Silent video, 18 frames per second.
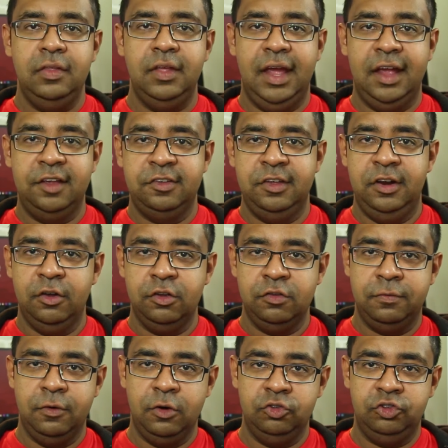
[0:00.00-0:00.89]
The
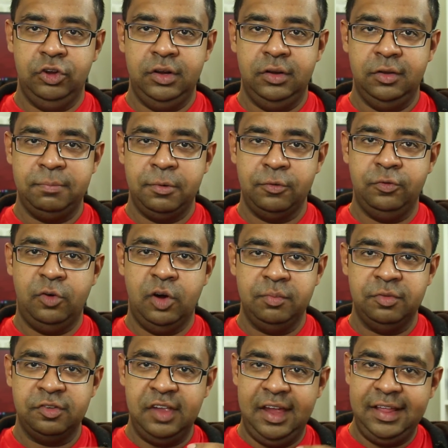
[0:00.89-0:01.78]
Exynos version
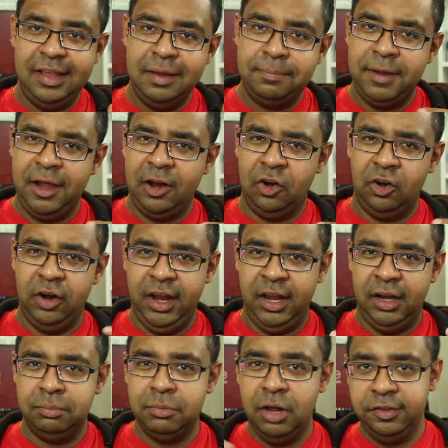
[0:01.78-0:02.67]
performs slightly better
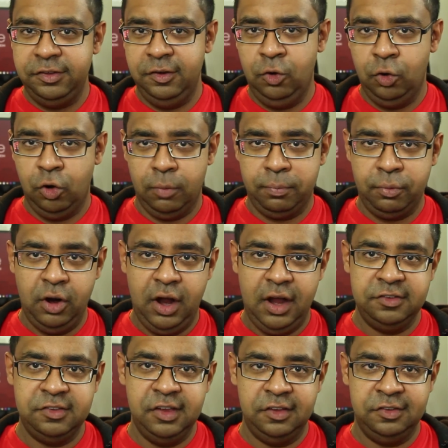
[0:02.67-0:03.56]
in multi-core
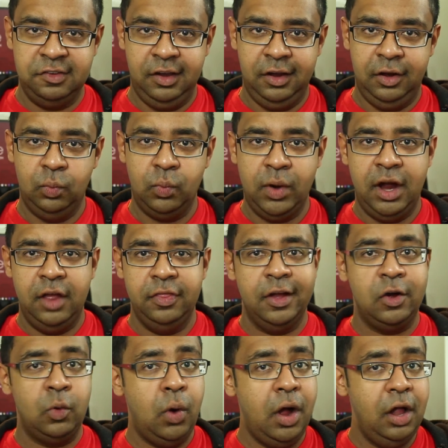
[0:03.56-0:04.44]
processing, while
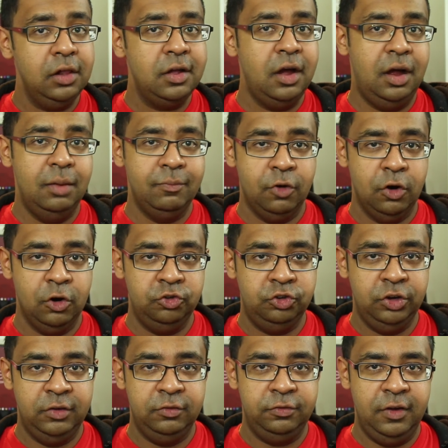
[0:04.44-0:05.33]
the Qualcomm
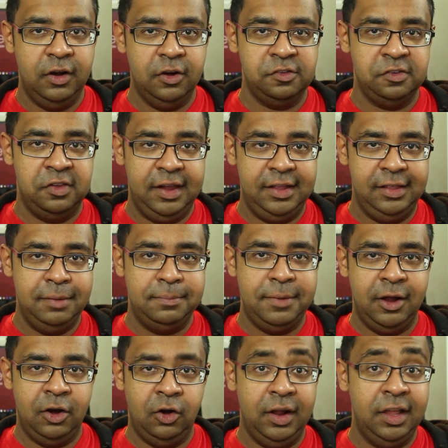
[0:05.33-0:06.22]
version fares slightly
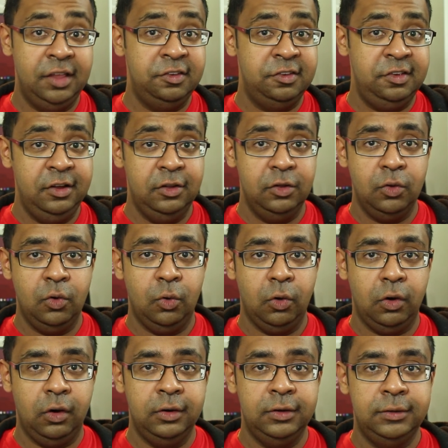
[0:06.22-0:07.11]
better in single
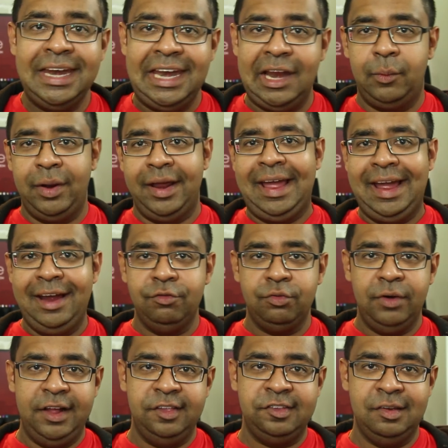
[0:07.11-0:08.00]
core. Now I have
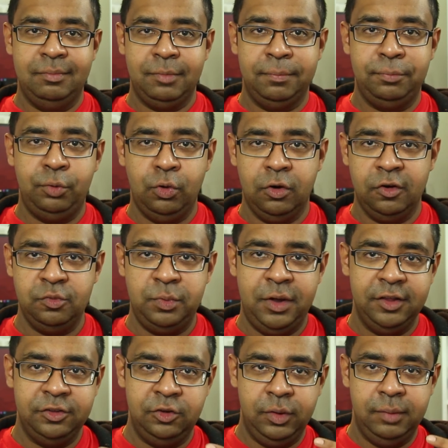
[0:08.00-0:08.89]
read some reports
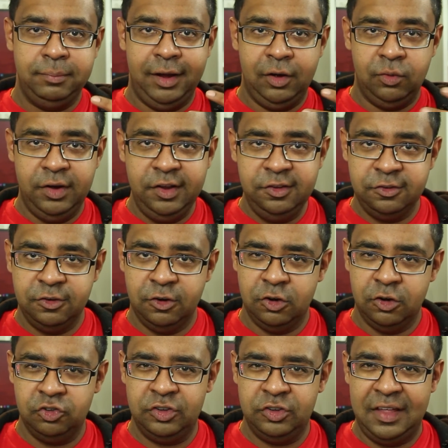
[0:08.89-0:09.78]
while doing my
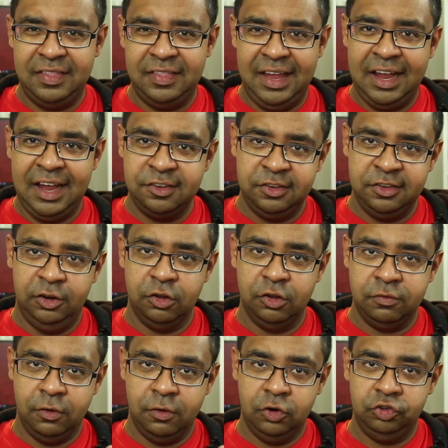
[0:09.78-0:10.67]
research that the
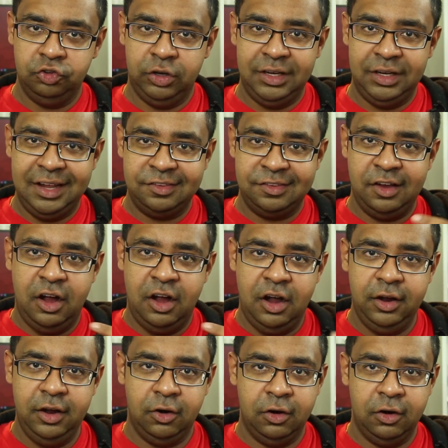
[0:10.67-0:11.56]
Exynos version gets
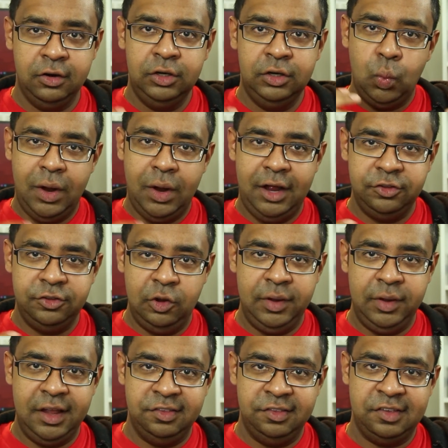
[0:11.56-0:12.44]
hotter while
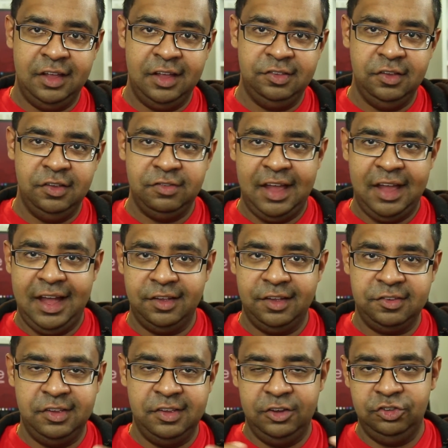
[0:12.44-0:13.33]
doing intensive
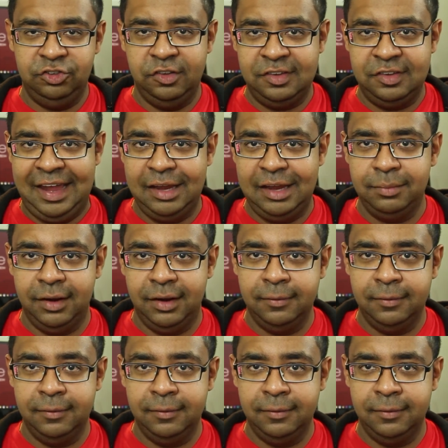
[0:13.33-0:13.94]
tasks such as gaming,